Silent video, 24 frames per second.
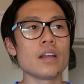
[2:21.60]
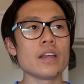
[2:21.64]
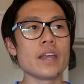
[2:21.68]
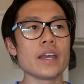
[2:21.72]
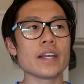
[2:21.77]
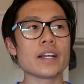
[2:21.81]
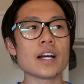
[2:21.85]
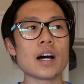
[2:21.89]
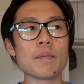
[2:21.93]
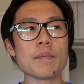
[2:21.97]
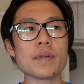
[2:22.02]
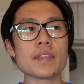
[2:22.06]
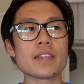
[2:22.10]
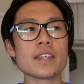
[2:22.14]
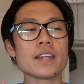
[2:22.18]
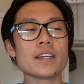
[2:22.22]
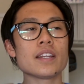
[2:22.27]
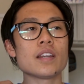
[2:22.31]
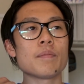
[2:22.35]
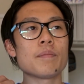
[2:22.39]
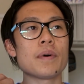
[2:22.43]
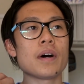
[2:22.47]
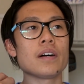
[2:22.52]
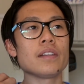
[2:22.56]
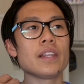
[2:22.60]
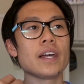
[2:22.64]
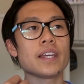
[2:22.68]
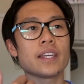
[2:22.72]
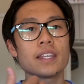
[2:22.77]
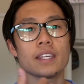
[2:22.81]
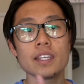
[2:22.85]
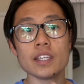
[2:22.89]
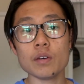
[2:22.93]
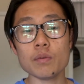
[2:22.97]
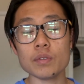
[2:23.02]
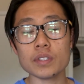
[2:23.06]
it got me thinking about like
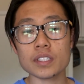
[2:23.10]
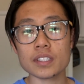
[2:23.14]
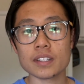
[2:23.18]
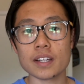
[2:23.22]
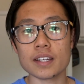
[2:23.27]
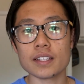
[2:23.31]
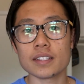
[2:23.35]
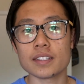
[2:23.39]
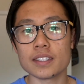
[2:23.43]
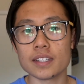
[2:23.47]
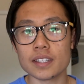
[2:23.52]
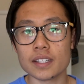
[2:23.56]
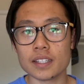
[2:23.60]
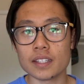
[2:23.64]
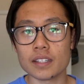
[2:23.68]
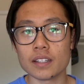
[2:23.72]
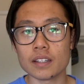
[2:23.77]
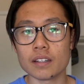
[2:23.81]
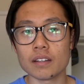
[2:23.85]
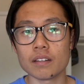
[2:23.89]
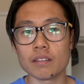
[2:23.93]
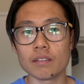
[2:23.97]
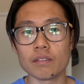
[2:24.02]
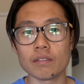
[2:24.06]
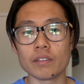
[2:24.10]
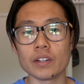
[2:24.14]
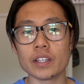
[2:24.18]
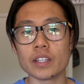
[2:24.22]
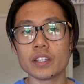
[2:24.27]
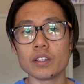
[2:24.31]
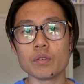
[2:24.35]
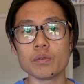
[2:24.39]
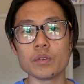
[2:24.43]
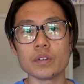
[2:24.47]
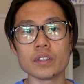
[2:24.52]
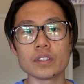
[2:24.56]
he was 19 when
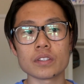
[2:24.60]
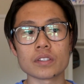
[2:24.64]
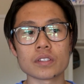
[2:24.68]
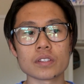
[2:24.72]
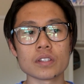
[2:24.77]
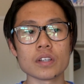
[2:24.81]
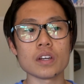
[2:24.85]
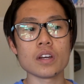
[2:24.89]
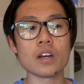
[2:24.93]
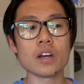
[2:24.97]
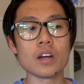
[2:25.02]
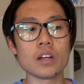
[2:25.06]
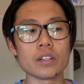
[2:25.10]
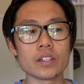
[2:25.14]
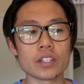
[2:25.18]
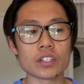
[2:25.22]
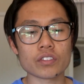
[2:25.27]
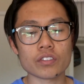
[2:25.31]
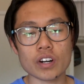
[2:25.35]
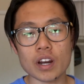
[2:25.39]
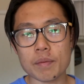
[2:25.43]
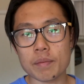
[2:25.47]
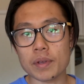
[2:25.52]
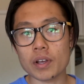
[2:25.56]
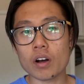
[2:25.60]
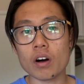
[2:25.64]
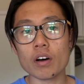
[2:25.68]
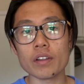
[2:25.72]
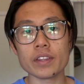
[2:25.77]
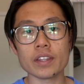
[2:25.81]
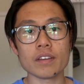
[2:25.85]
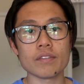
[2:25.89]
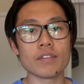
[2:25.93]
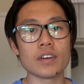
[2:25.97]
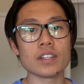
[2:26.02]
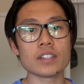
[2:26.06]
he was describing all
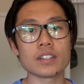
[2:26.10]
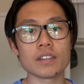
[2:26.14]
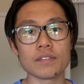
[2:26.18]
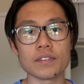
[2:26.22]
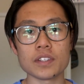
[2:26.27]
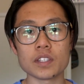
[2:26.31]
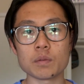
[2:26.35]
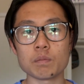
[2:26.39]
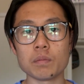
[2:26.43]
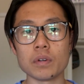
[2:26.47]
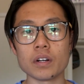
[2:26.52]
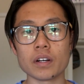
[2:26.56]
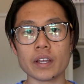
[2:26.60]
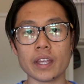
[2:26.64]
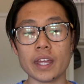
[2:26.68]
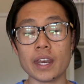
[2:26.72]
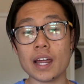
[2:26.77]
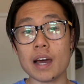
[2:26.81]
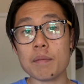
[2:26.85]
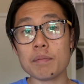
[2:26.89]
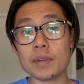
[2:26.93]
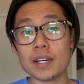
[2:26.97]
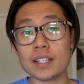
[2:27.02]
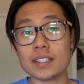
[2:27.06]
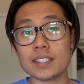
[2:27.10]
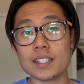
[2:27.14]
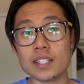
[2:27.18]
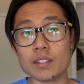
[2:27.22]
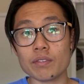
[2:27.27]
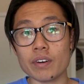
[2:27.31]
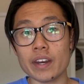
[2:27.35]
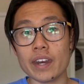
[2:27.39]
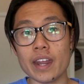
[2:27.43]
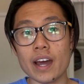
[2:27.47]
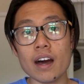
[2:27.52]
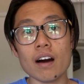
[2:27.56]
the events of this book, and I'm 19
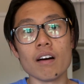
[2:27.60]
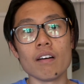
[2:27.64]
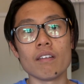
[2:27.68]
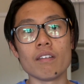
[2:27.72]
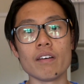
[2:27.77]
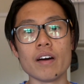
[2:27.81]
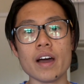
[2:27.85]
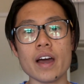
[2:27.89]
right now,